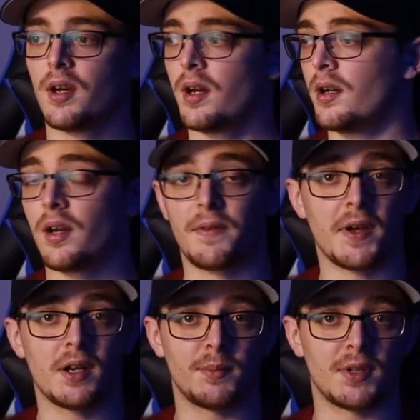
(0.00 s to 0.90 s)
I've
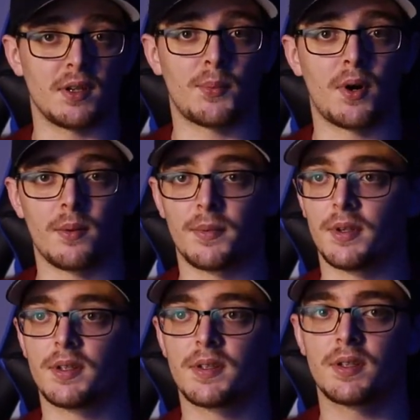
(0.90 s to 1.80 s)
had him in the
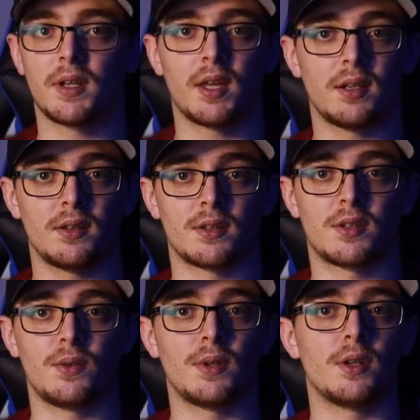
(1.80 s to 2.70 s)
apartment and in the
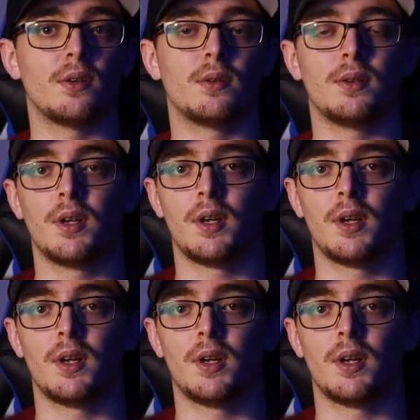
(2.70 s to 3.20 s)
studio,